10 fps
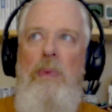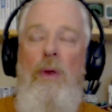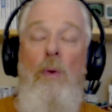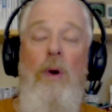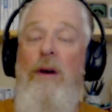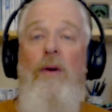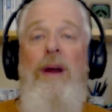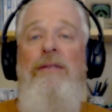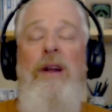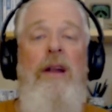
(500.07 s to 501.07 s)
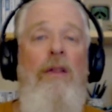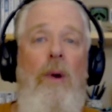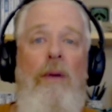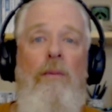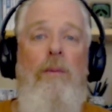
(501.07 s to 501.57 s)
or even another
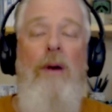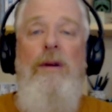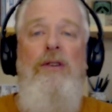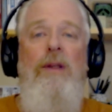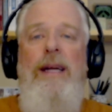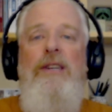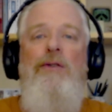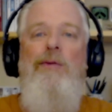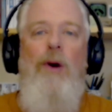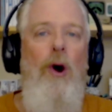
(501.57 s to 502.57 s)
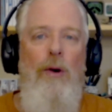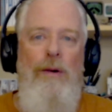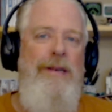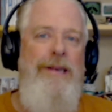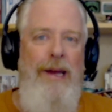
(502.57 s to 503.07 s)
one, where would you like to grow
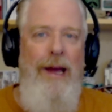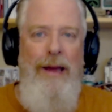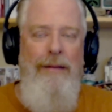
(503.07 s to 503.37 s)
today?